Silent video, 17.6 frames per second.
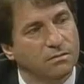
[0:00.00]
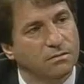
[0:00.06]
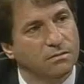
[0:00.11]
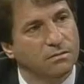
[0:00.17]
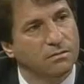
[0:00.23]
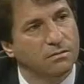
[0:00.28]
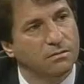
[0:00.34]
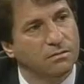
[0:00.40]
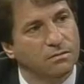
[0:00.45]
of
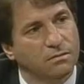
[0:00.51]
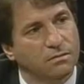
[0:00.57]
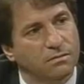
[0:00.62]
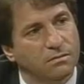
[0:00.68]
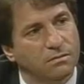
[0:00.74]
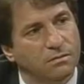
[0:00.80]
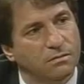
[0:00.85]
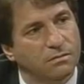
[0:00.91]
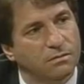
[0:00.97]

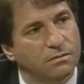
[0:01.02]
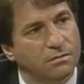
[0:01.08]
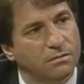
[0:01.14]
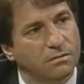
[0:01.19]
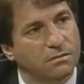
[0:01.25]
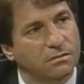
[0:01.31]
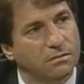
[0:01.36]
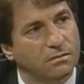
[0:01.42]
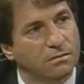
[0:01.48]
what
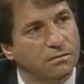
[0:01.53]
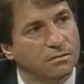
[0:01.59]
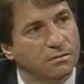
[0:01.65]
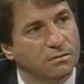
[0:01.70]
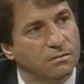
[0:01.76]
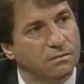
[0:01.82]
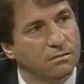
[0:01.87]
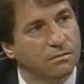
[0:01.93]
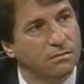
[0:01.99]
he is
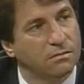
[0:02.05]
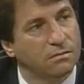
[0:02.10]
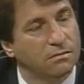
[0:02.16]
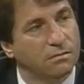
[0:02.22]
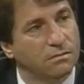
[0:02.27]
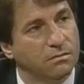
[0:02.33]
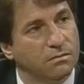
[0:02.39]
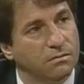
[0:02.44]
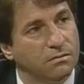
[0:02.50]
saying and what it
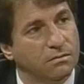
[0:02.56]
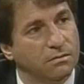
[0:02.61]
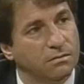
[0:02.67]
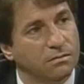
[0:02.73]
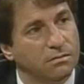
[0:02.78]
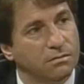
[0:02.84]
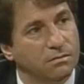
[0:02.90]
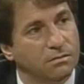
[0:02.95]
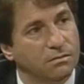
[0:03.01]
is about
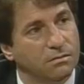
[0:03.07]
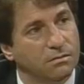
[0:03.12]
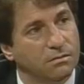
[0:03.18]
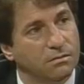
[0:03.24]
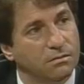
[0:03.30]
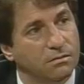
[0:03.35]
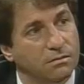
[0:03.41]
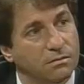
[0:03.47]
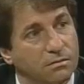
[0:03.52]
him,
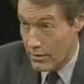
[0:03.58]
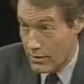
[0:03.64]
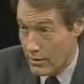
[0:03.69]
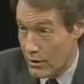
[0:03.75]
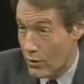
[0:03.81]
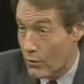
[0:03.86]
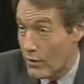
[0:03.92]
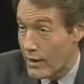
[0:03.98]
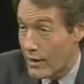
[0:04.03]
you
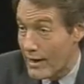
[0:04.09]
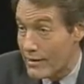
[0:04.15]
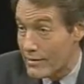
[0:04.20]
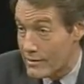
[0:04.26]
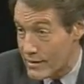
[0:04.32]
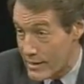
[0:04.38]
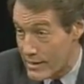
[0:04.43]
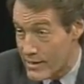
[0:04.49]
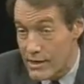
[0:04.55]
know, and
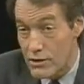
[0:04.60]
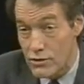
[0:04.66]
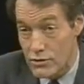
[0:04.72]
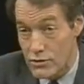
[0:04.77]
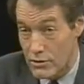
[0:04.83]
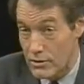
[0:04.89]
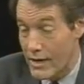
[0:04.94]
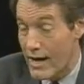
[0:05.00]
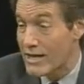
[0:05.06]
his
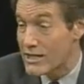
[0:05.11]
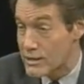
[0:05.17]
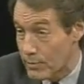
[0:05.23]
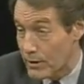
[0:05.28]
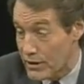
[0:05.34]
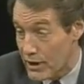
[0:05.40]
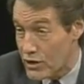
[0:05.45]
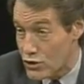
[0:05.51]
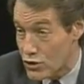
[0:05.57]

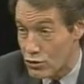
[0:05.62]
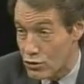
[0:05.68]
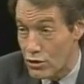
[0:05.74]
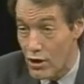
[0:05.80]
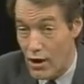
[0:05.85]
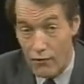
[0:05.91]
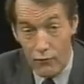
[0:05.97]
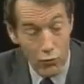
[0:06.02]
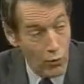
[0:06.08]
explanation
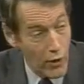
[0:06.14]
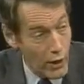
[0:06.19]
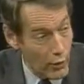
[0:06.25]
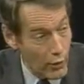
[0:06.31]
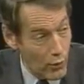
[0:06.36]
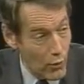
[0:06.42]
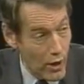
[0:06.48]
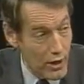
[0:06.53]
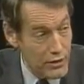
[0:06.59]
of where he
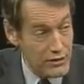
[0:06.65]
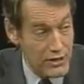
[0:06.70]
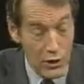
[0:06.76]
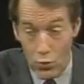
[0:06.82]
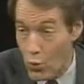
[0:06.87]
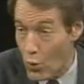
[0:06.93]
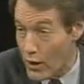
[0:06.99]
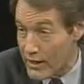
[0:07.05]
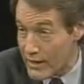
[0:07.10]
was and
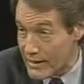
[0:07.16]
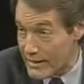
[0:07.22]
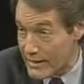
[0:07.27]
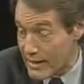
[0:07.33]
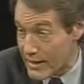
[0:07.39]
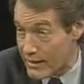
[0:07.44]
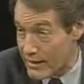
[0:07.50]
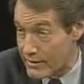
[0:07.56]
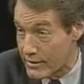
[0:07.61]
what he
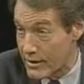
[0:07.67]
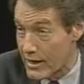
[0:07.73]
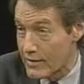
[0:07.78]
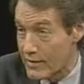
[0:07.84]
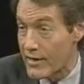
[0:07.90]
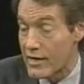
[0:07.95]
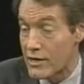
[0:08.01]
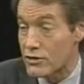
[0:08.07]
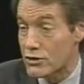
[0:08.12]
did
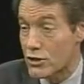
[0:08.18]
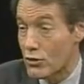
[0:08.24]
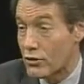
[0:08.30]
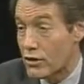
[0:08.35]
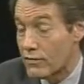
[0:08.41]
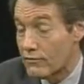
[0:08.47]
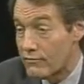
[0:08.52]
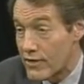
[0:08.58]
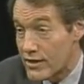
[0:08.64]
that is so
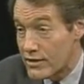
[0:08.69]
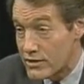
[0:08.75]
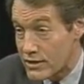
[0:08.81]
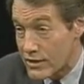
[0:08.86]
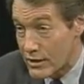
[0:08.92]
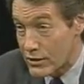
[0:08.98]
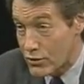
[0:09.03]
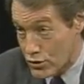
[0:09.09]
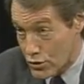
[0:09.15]

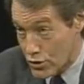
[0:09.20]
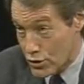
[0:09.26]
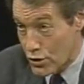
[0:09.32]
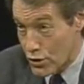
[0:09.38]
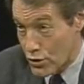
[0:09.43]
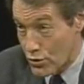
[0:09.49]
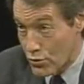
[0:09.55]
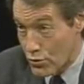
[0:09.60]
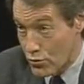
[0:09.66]
convincing to
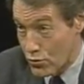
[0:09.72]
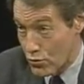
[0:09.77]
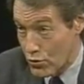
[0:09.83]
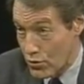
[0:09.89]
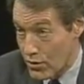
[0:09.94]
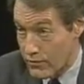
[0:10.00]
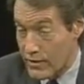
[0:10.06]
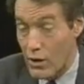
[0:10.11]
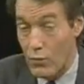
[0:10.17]
you
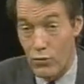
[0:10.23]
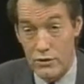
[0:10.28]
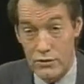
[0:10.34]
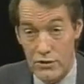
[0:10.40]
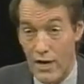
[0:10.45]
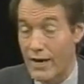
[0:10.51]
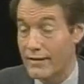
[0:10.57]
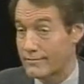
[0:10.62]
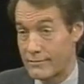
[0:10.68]
that was
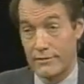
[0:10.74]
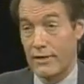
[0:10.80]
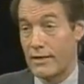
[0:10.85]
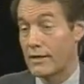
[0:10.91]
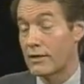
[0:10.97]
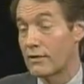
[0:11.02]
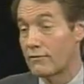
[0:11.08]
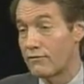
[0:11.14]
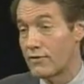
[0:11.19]
not, say,
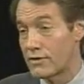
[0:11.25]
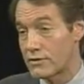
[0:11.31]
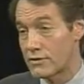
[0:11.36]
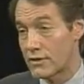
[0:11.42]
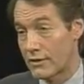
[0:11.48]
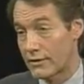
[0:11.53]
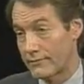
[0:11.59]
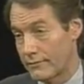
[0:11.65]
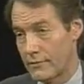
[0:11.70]

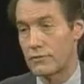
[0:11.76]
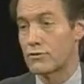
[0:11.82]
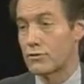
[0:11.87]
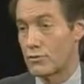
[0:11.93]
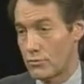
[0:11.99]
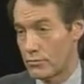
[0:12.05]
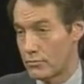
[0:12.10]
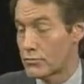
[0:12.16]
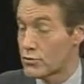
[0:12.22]
convincing
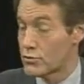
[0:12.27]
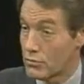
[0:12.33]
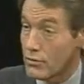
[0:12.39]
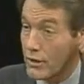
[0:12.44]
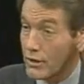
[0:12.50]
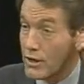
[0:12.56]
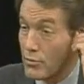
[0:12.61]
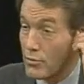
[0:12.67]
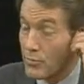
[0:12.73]
to
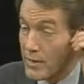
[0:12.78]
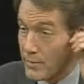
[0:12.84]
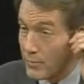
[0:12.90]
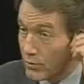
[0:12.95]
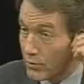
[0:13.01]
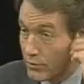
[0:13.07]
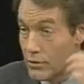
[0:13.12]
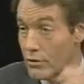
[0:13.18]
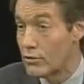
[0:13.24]
a number of
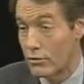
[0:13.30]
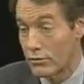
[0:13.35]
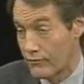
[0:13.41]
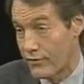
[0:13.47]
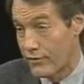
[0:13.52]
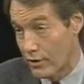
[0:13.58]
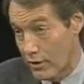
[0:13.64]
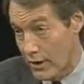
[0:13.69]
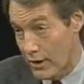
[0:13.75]
people who
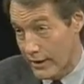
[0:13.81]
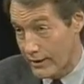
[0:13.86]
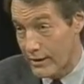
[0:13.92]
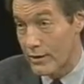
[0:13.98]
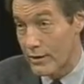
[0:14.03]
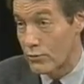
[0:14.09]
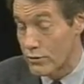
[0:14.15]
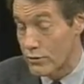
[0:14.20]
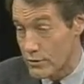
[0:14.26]
felt like
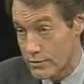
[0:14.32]
he